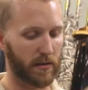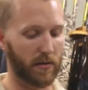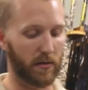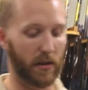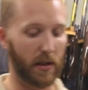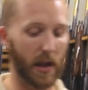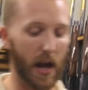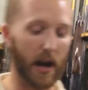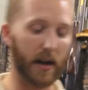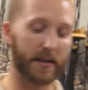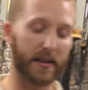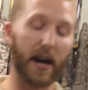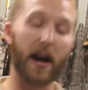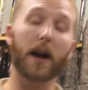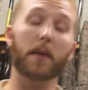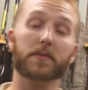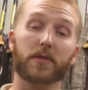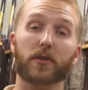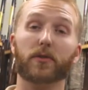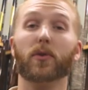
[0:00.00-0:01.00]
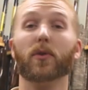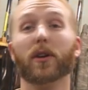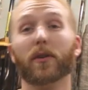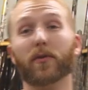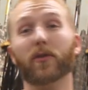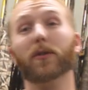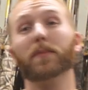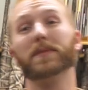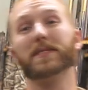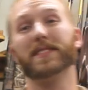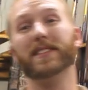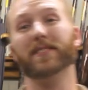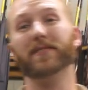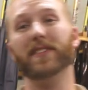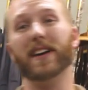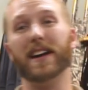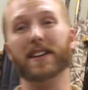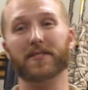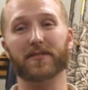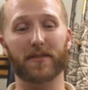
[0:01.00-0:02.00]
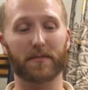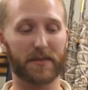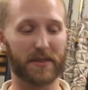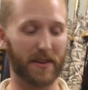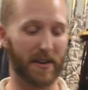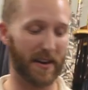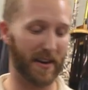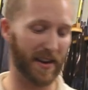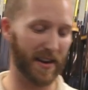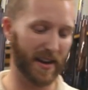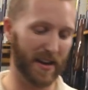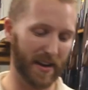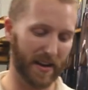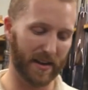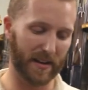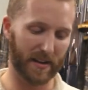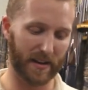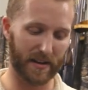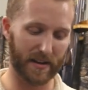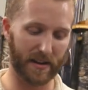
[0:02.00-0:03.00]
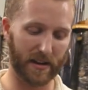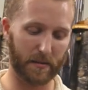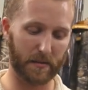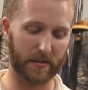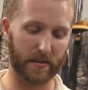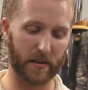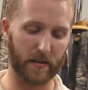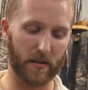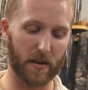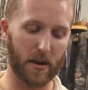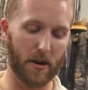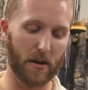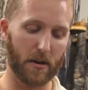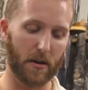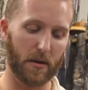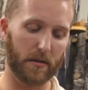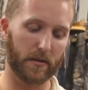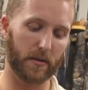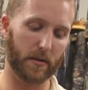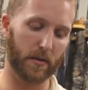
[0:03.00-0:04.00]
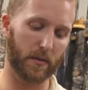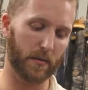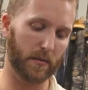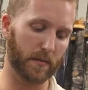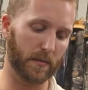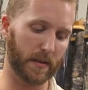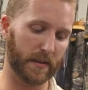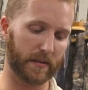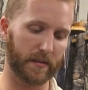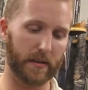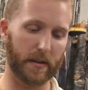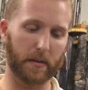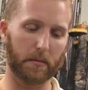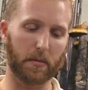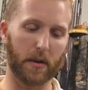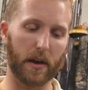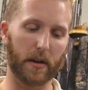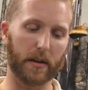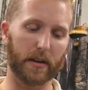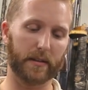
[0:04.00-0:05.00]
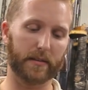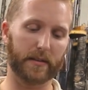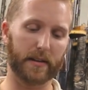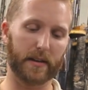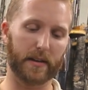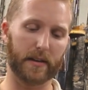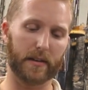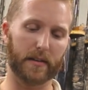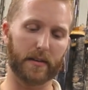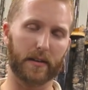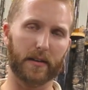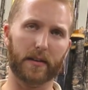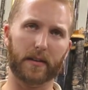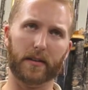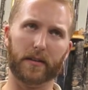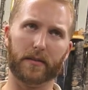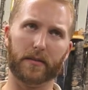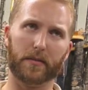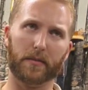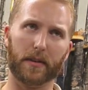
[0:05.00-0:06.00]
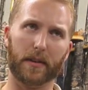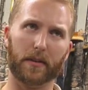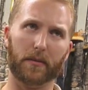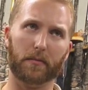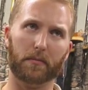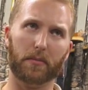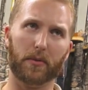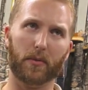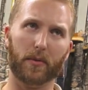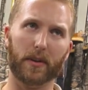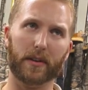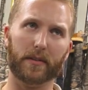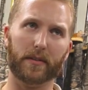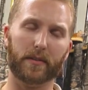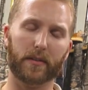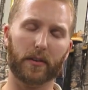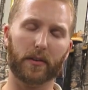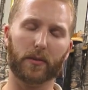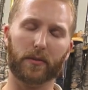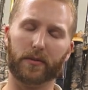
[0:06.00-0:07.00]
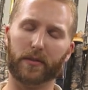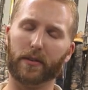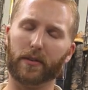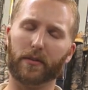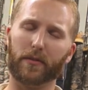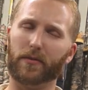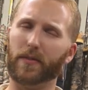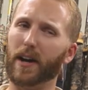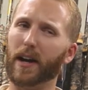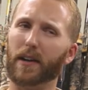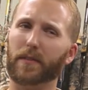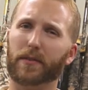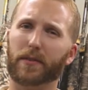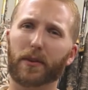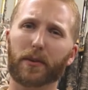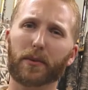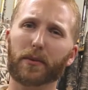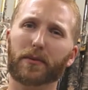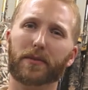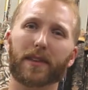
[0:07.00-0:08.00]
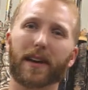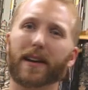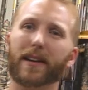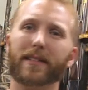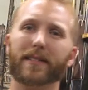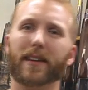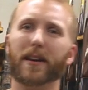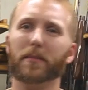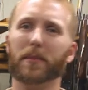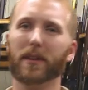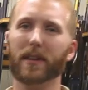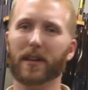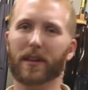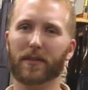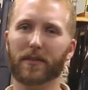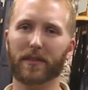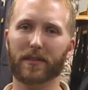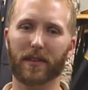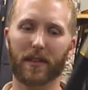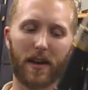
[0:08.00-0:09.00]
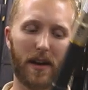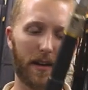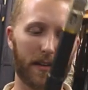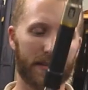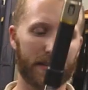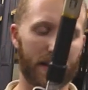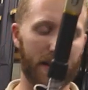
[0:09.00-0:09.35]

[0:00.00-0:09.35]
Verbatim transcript: the lock times are 24% faster, I'm sorry, getting ahead of myself. So let's see, Browning said it is around 0.0052 seconds, I believe, is the lock